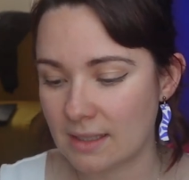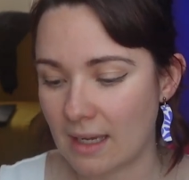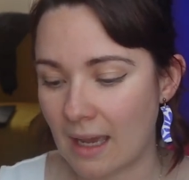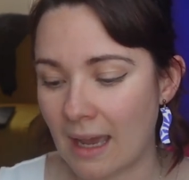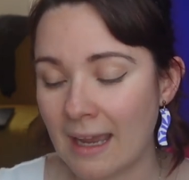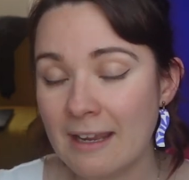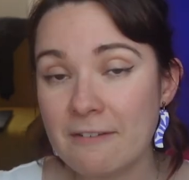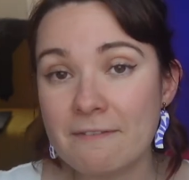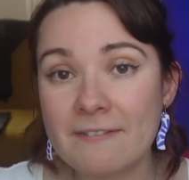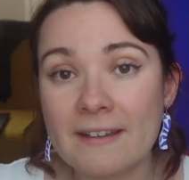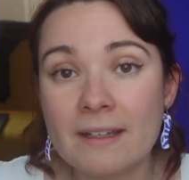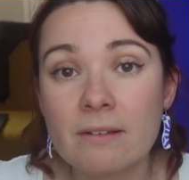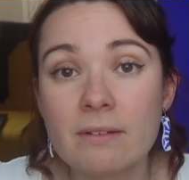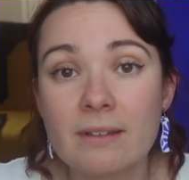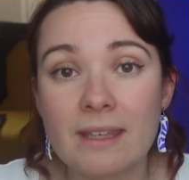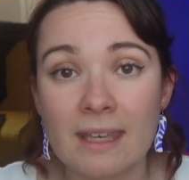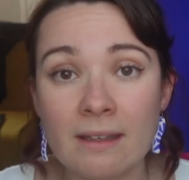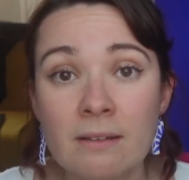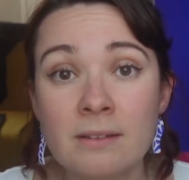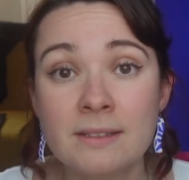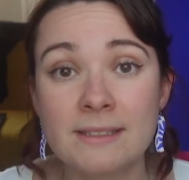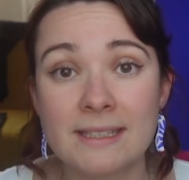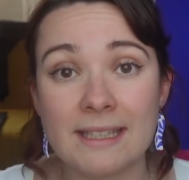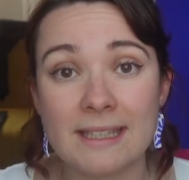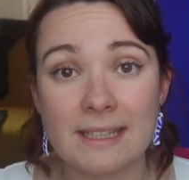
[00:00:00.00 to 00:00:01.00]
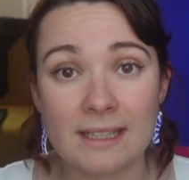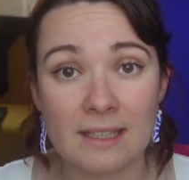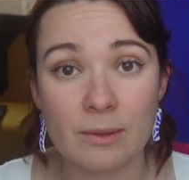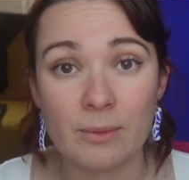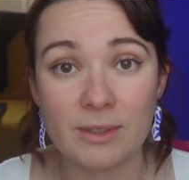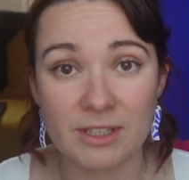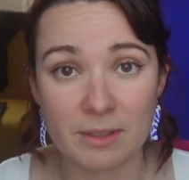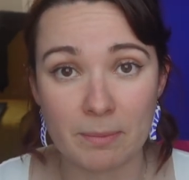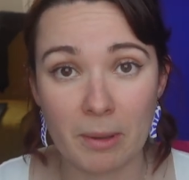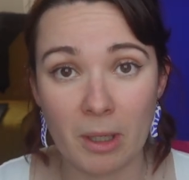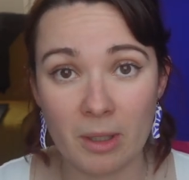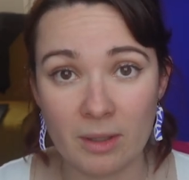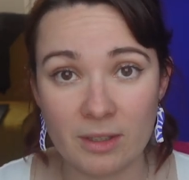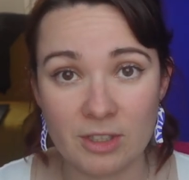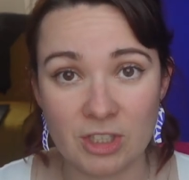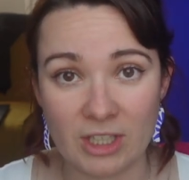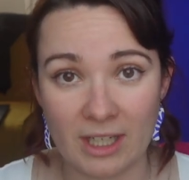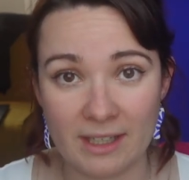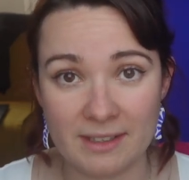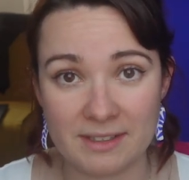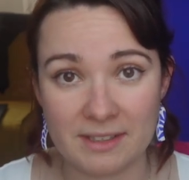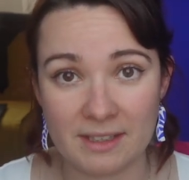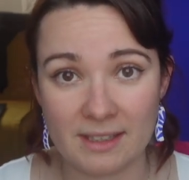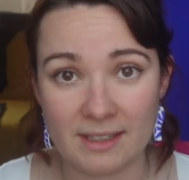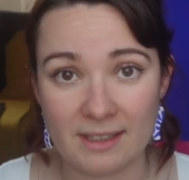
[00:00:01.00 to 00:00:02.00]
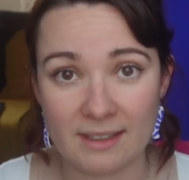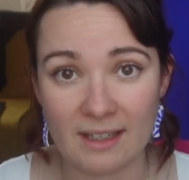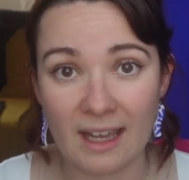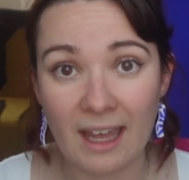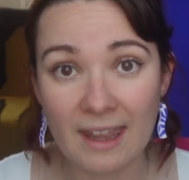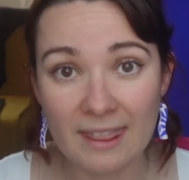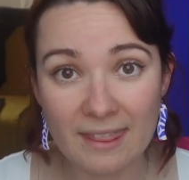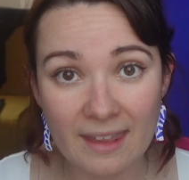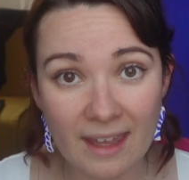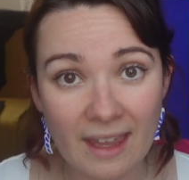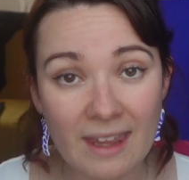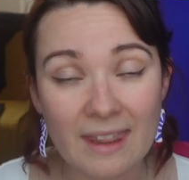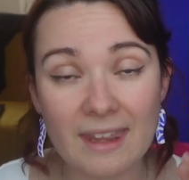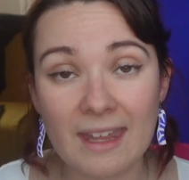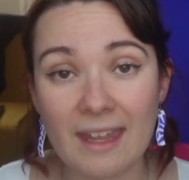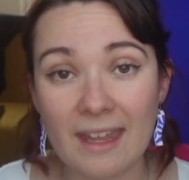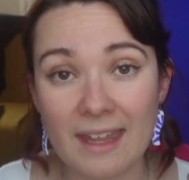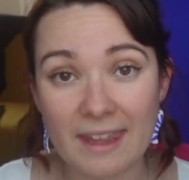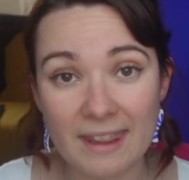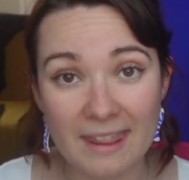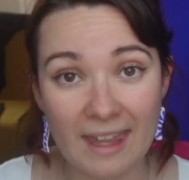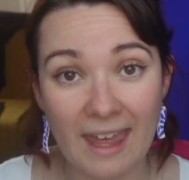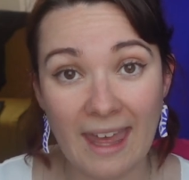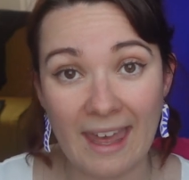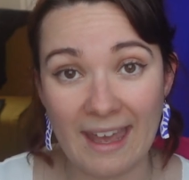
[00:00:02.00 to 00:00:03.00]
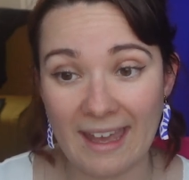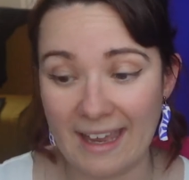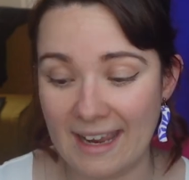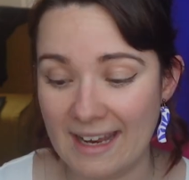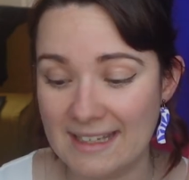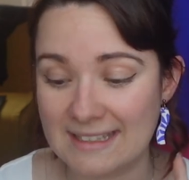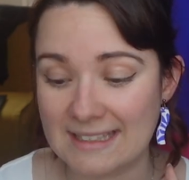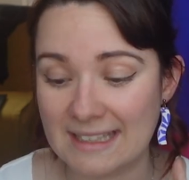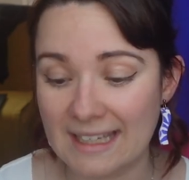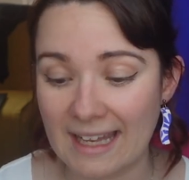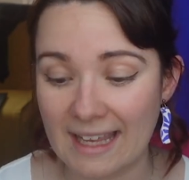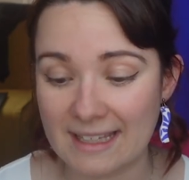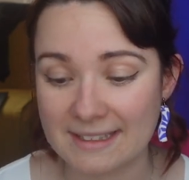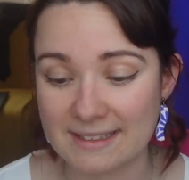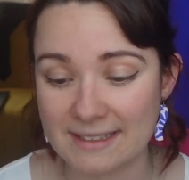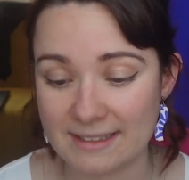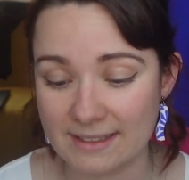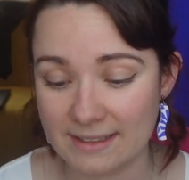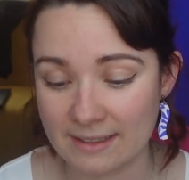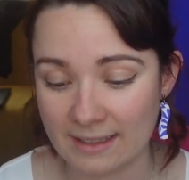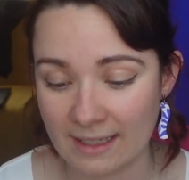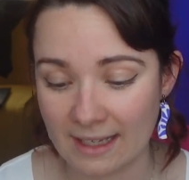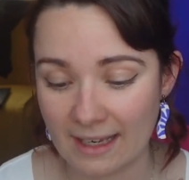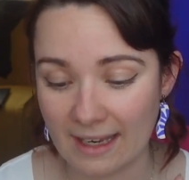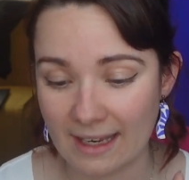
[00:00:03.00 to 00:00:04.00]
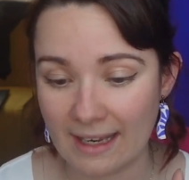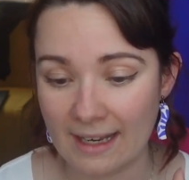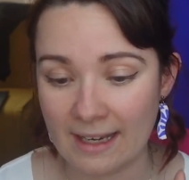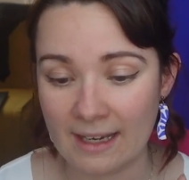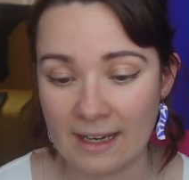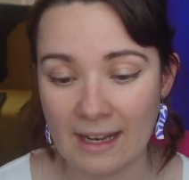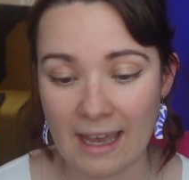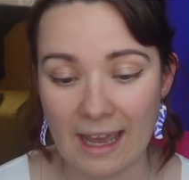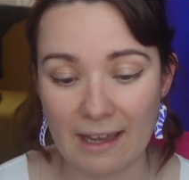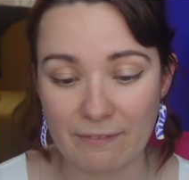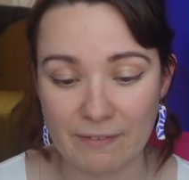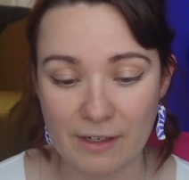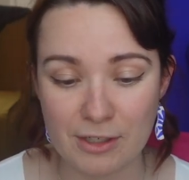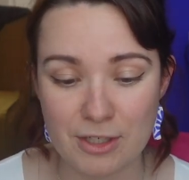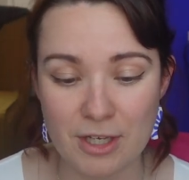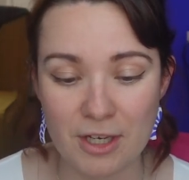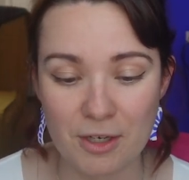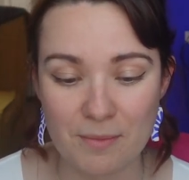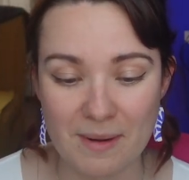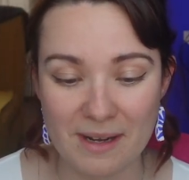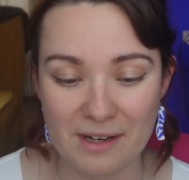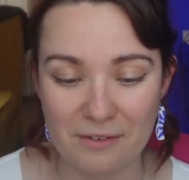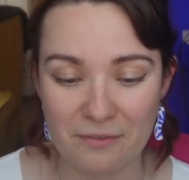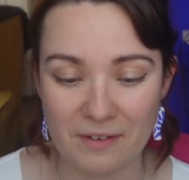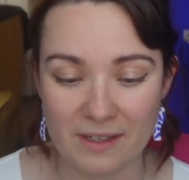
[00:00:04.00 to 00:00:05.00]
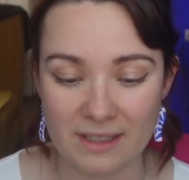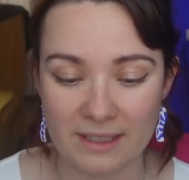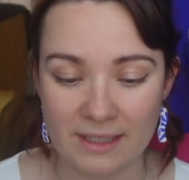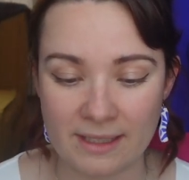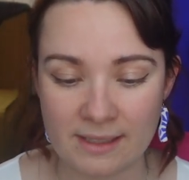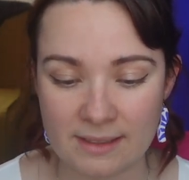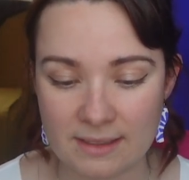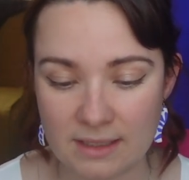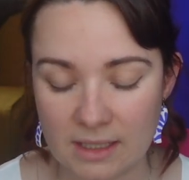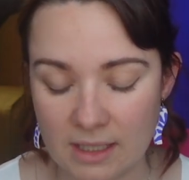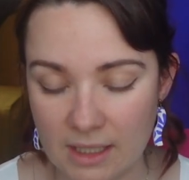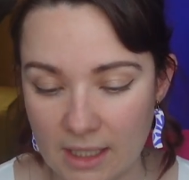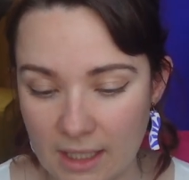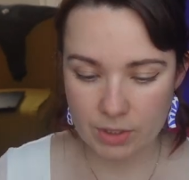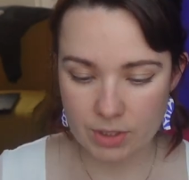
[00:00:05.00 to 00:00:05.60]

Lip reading: I felt guilty that it was apologizing. And that there is a lesson in having too many feelings.